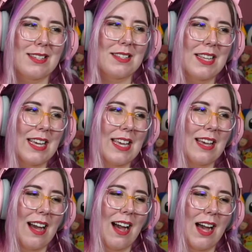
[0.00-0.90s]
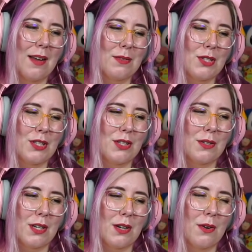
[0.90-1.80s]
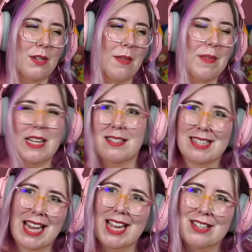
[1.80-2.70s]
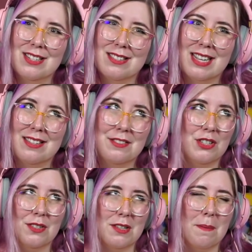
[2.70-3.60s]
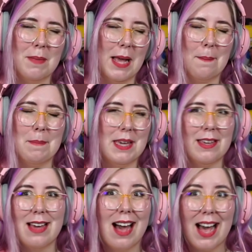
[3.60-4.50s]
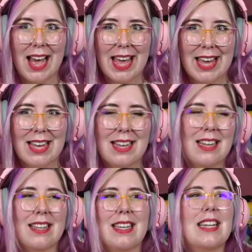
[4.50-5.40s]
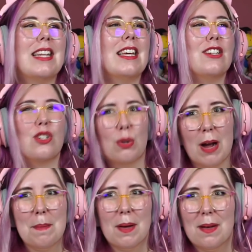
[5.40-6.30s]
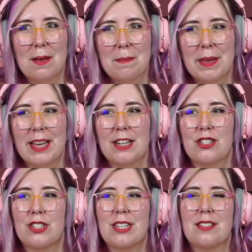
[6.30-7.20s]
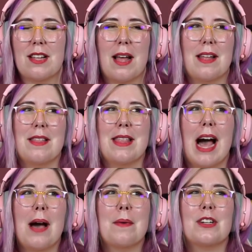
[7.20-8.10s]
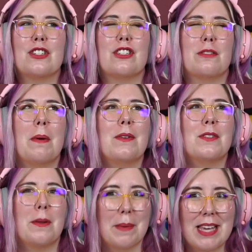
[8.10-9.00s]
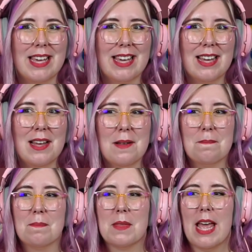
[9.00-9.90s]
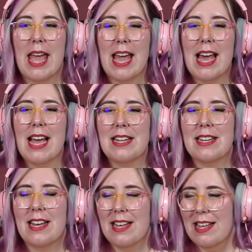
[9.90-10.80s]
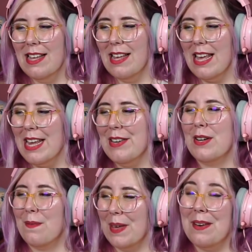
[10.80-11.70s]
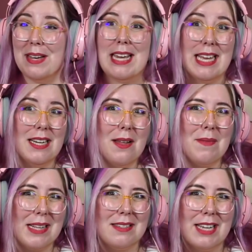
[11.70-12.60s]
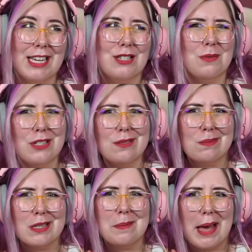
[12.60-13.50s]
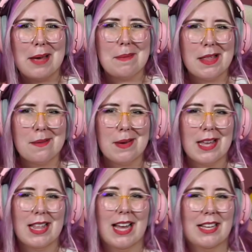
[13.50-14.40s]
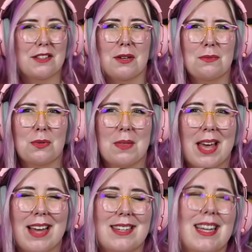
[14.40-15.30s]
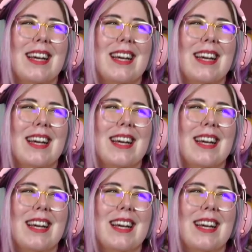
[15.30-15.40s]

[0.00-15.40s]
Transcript: sneaking off to do her own investigations as if she's some, like, PI, getting in trouble because she's not where she's supposed to be and interfering in an investigation, which is really bad, by the way. Like, don't do that.